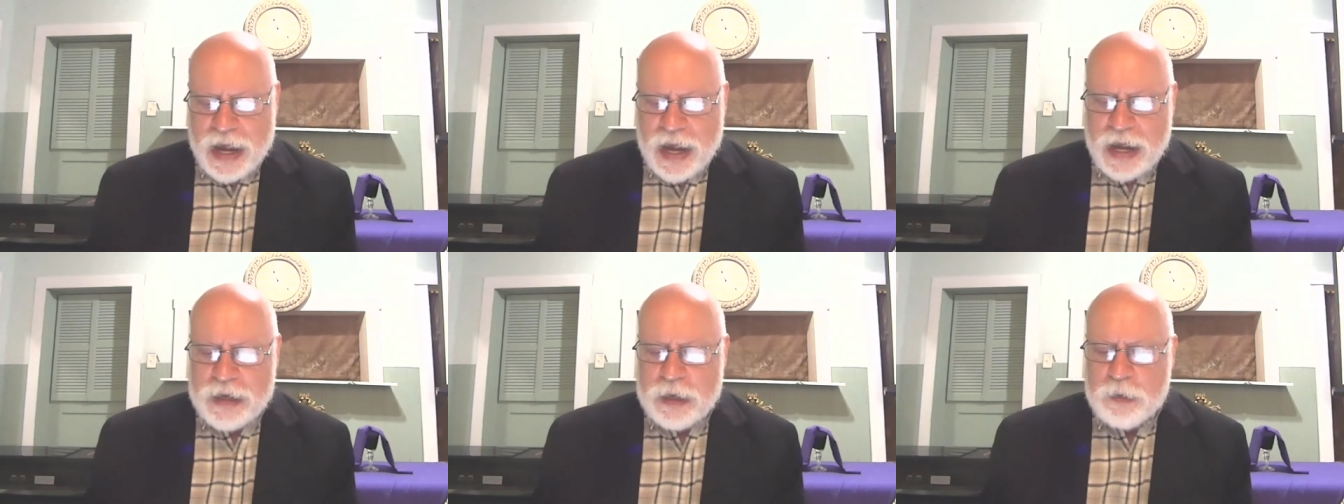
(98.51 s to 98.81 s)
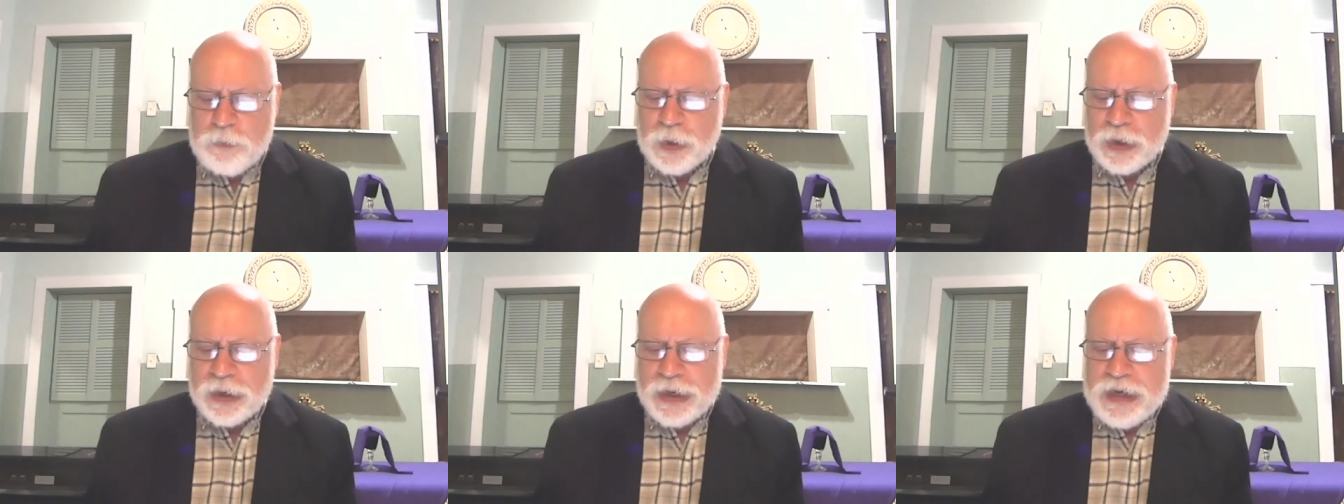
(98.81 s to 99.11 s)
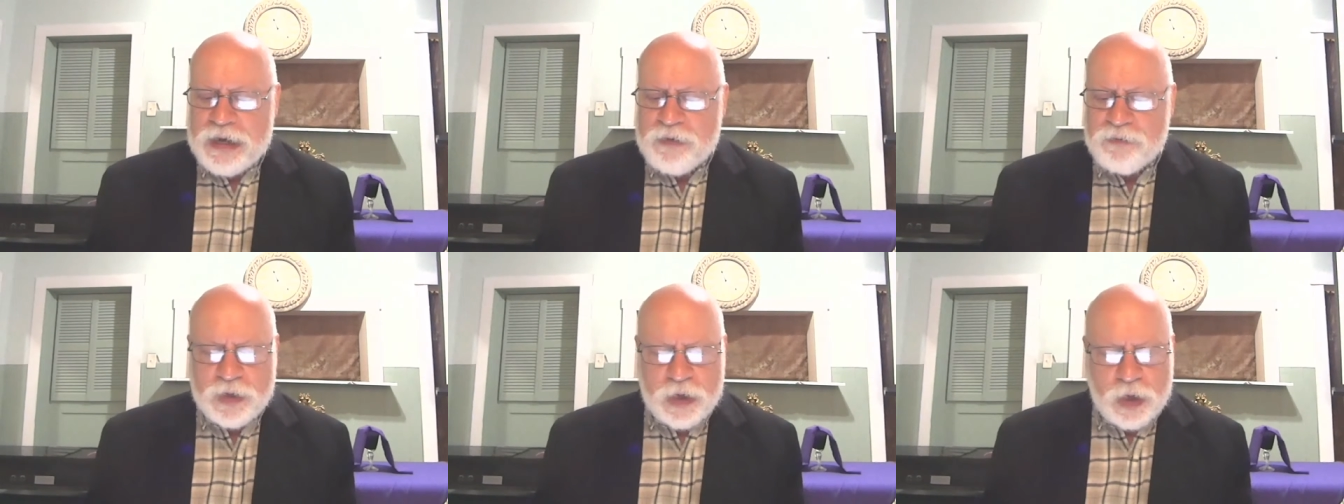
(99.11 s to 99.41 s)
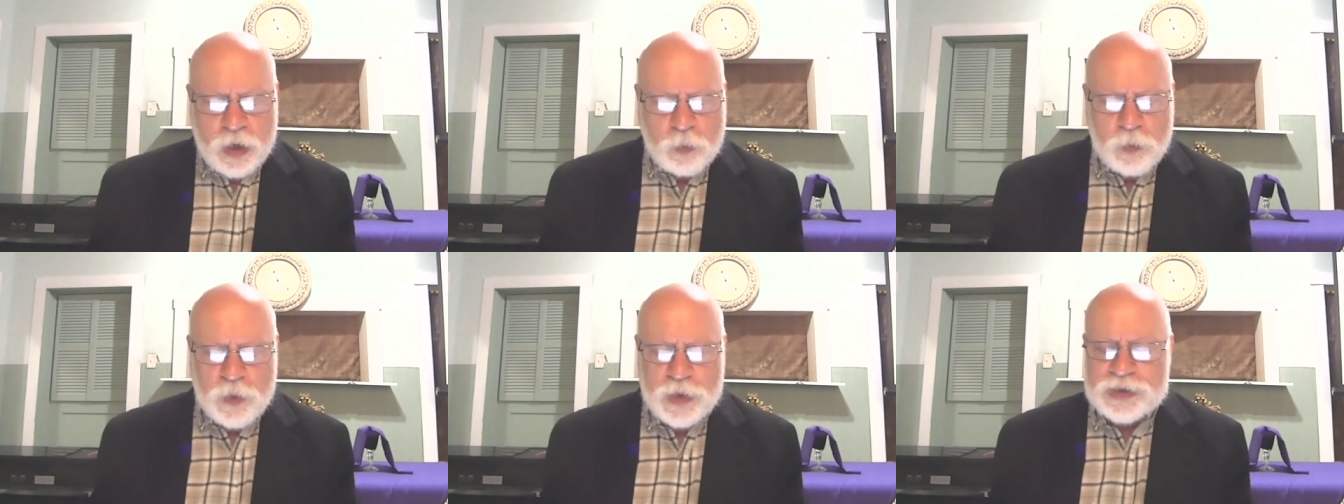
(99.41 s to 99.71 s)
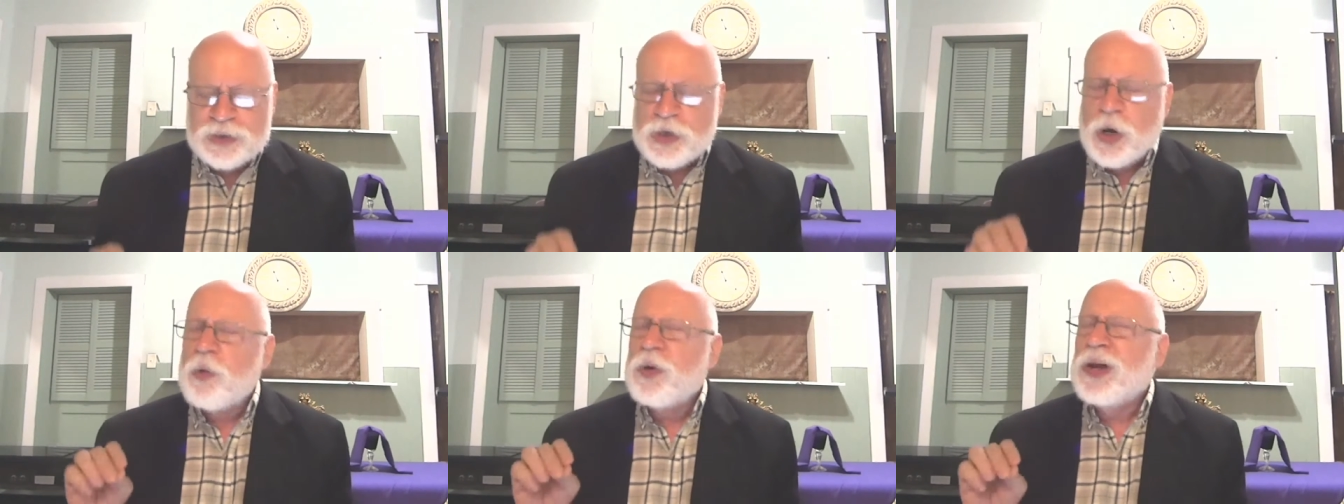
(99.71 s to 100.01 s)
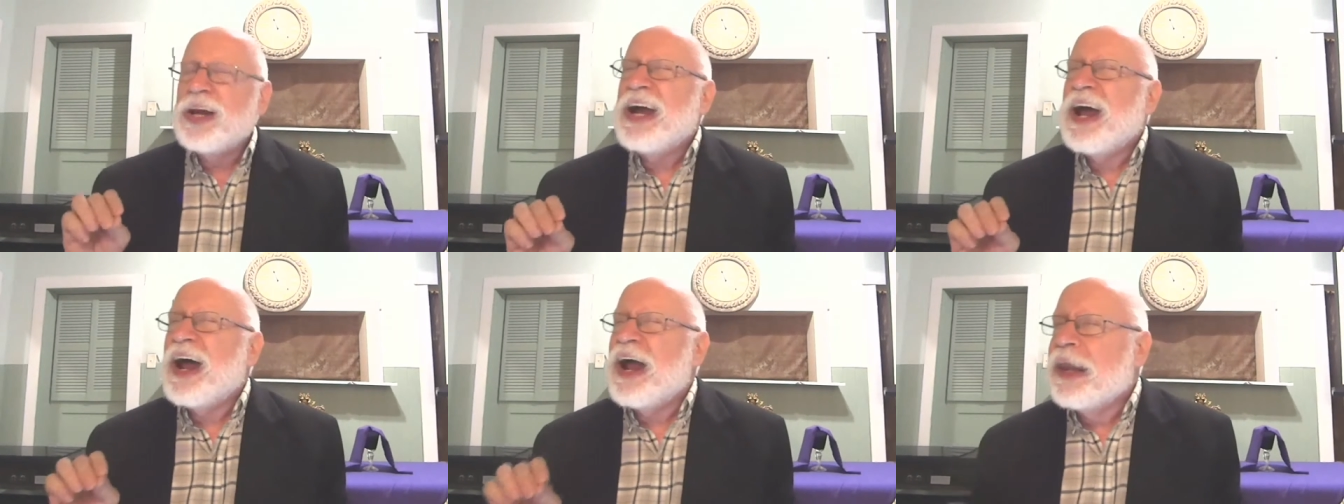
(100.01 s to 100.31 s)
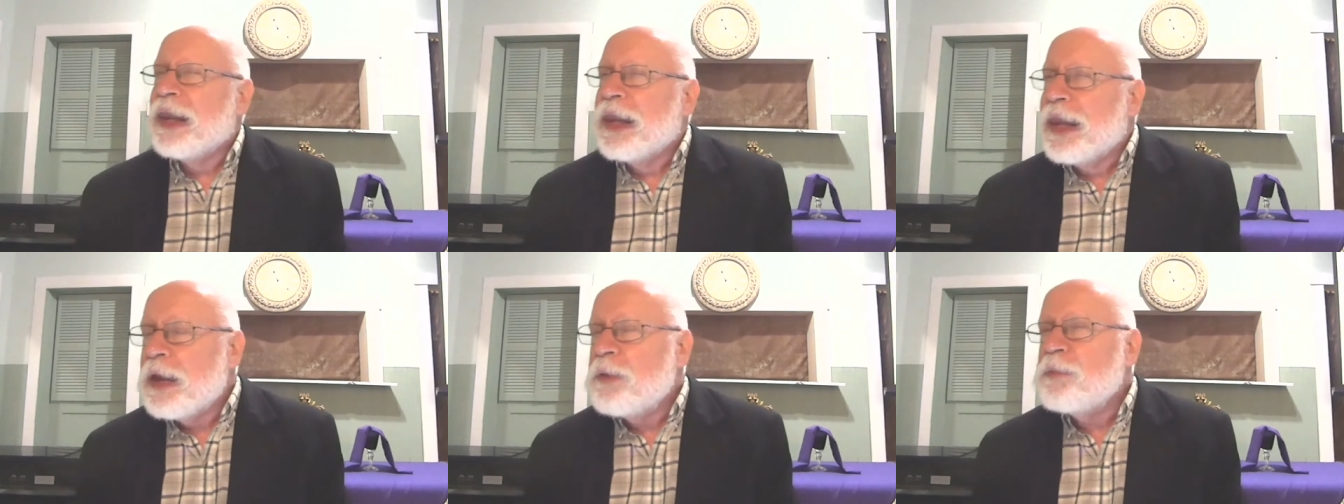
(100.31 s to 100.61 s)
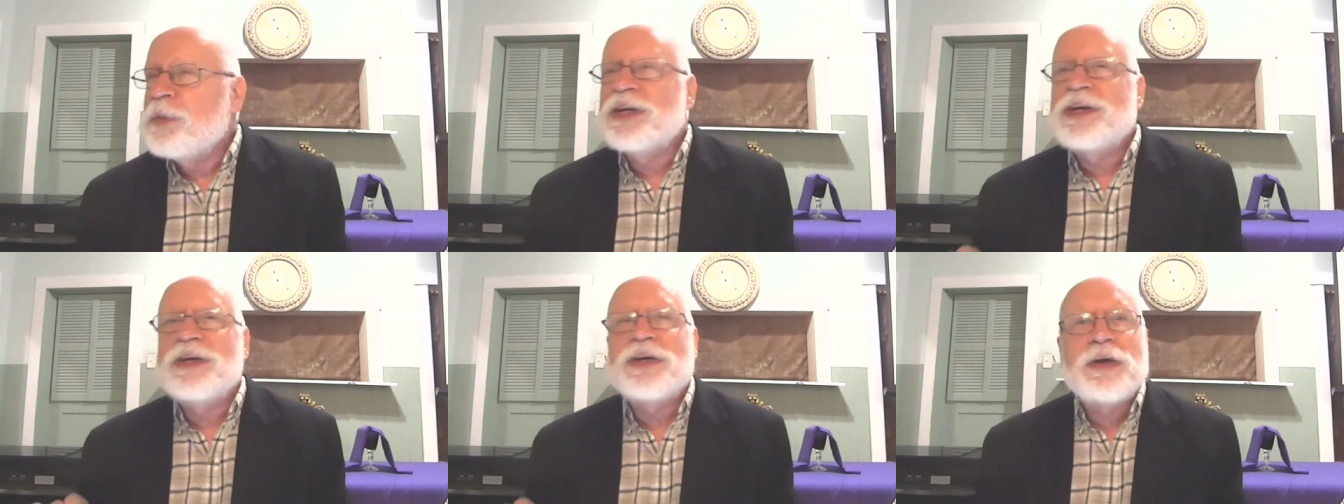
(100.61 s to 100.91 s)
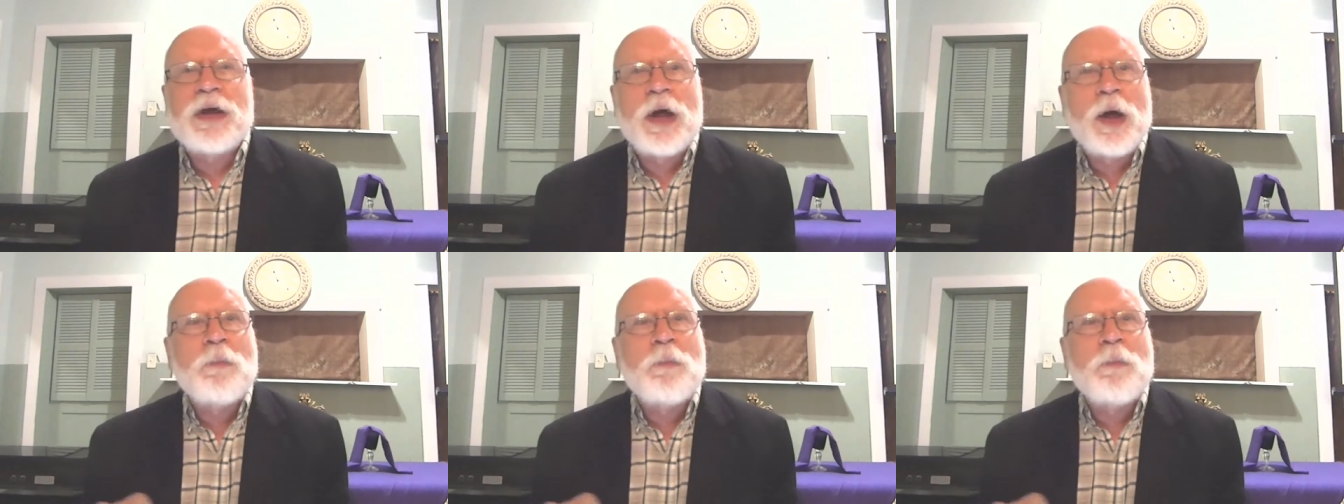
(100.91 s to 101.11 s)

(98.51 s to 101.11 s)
and he believed there was only a limited